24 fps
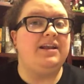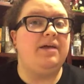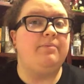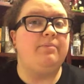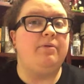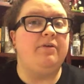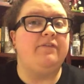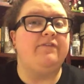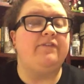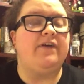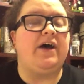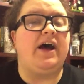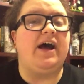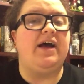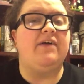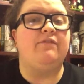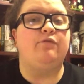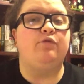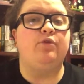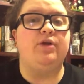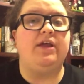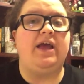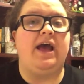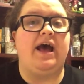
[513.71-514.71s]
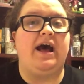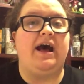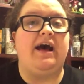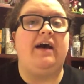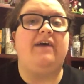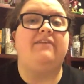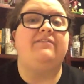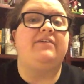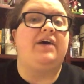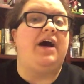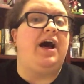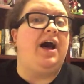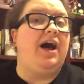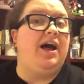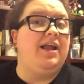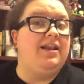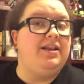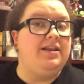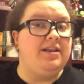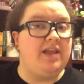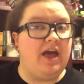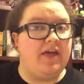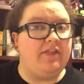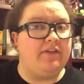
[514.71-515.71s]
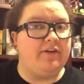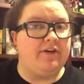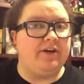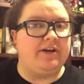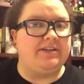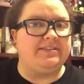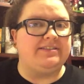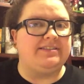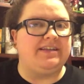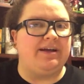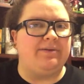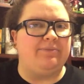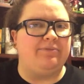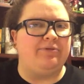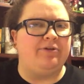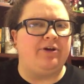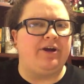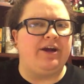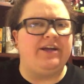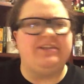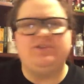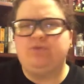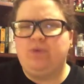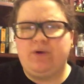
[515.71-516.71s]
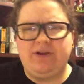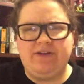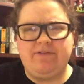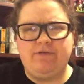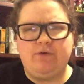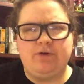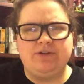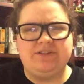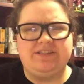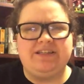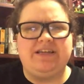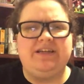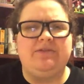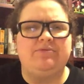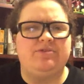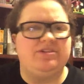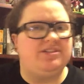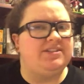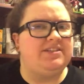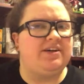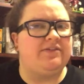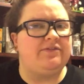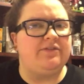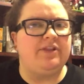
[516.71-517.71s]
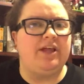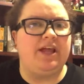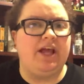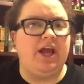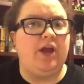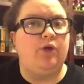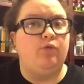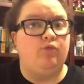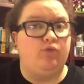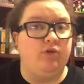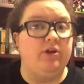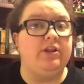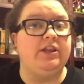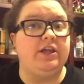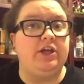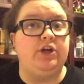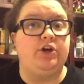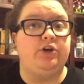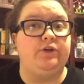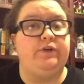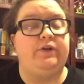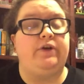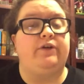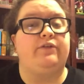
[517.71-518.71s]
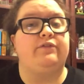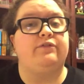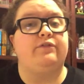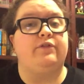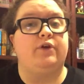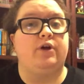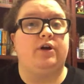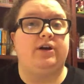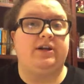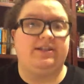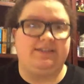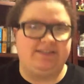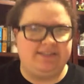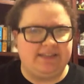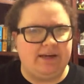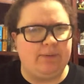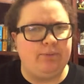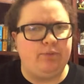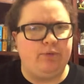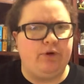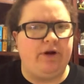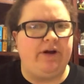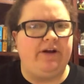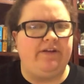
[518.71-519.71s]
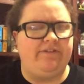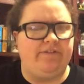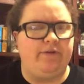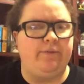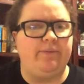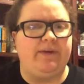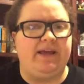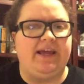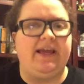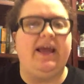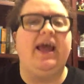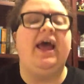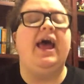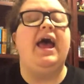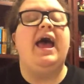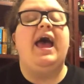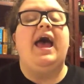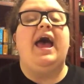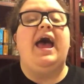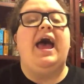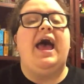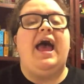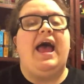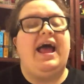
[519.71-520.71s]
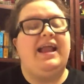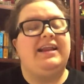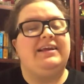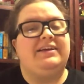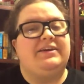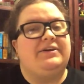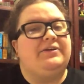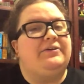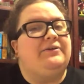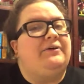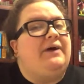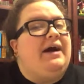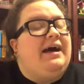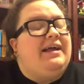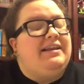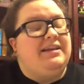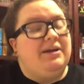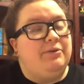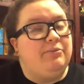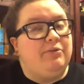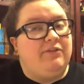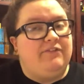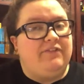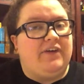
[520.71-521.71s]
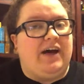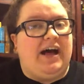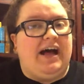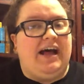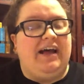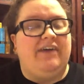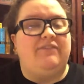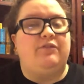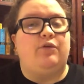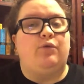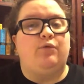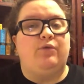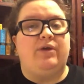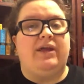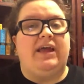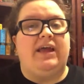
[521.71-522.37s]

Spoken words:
number 5, we have another contemporary. 2014 was definitely a really good year for contemporary for me. Anywho, at number 5, we